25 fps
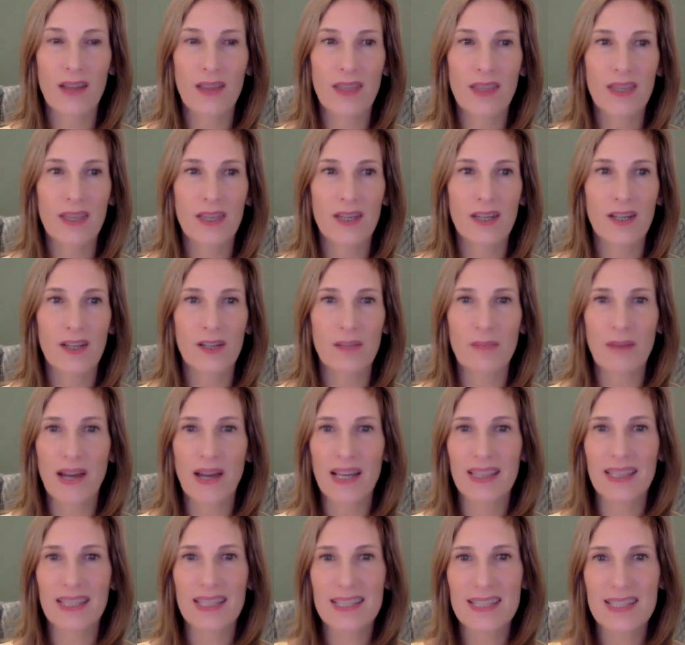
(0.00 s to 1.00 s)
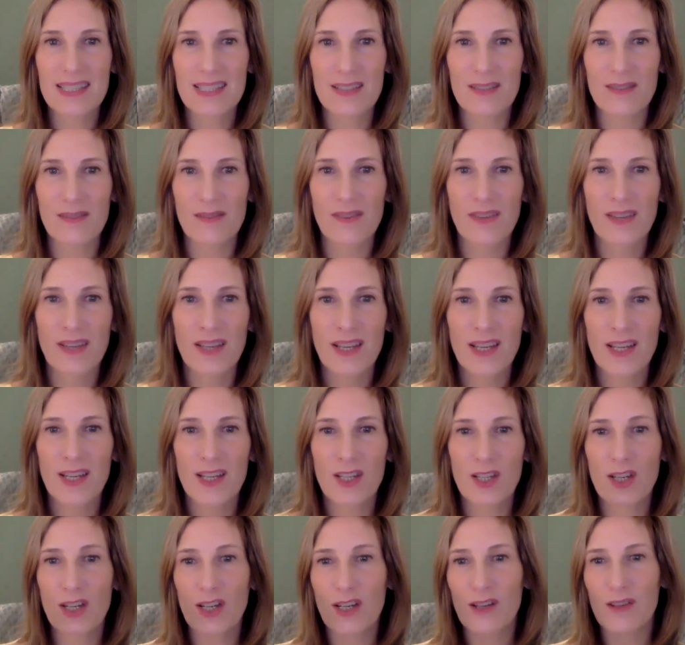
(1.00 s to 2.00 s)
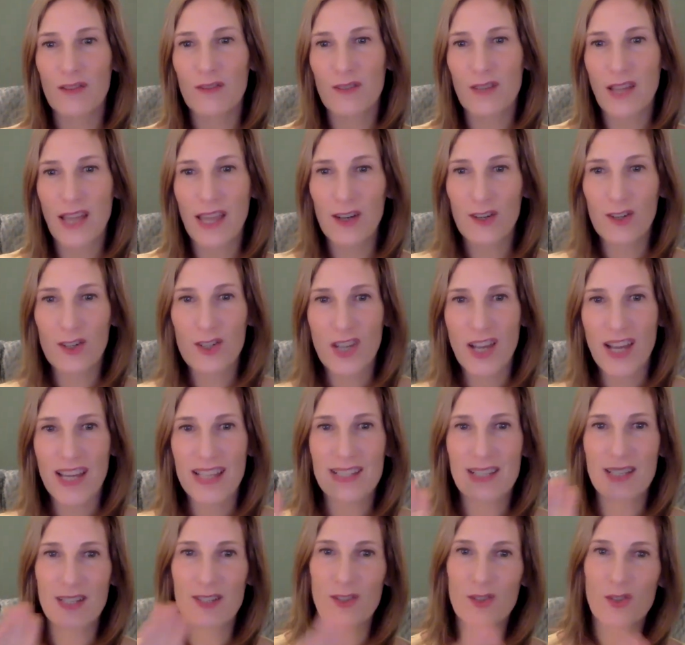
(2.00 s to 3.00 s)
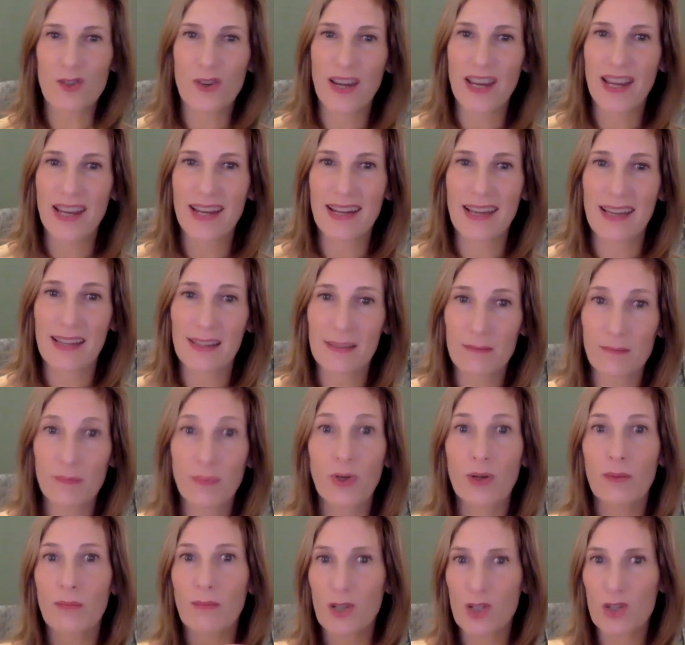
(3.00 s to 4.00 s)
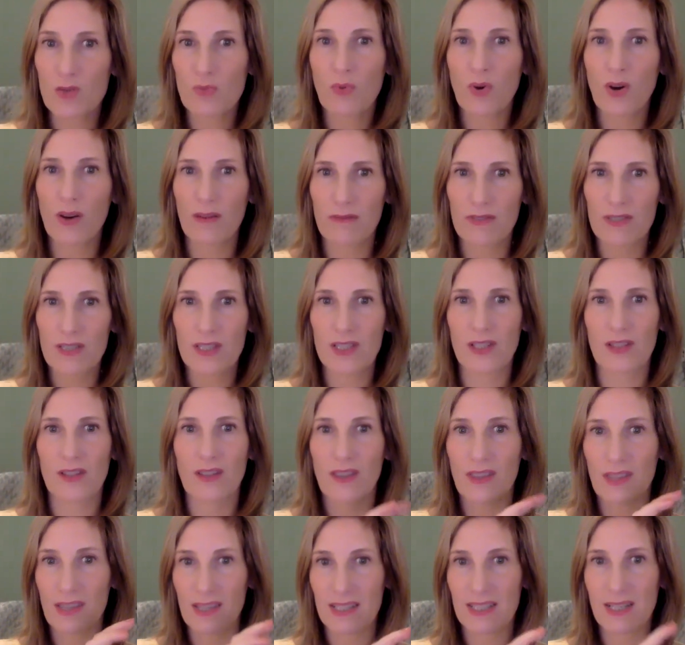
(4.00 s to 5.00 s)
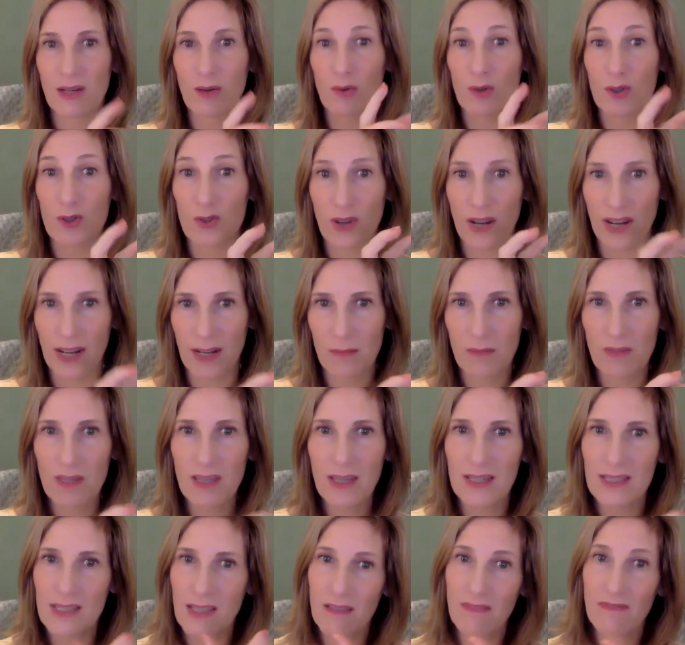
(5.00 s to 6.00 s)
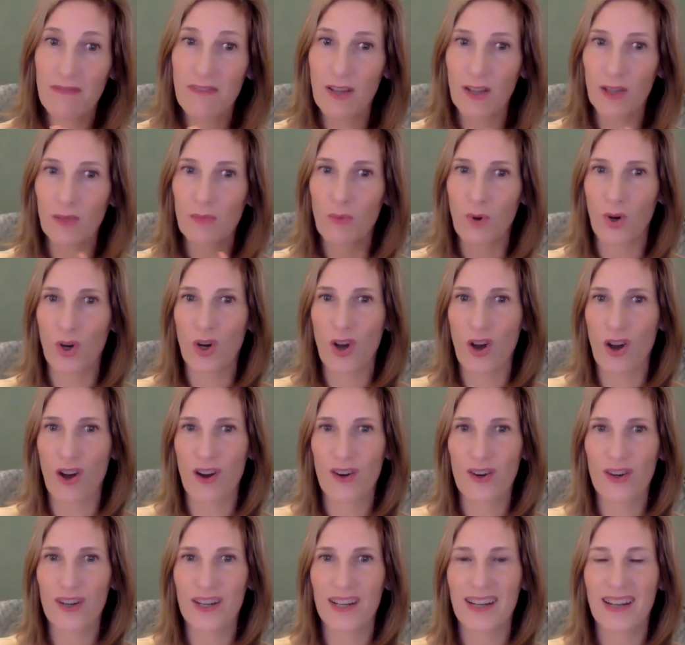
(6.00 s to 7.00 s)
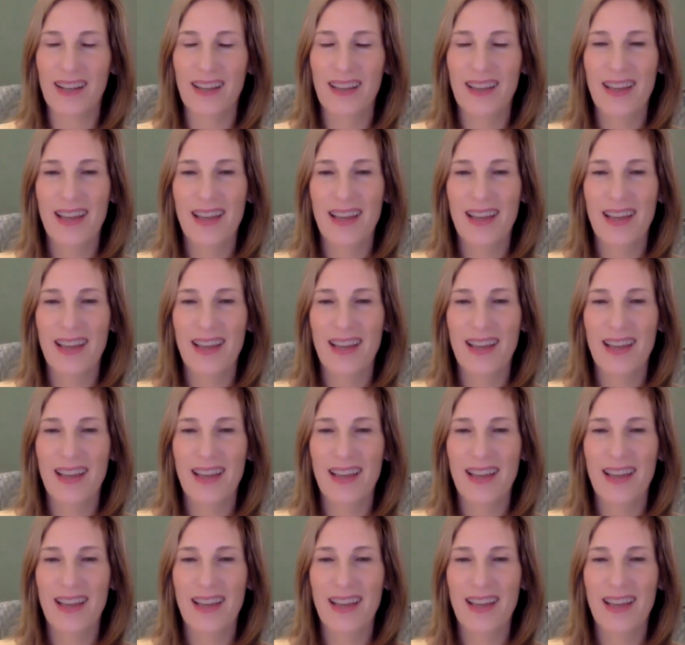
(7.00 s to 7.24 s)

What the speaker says: Think on my list of energize and drain, I put much more emphasis on the things that were draining me because I felt more concrete.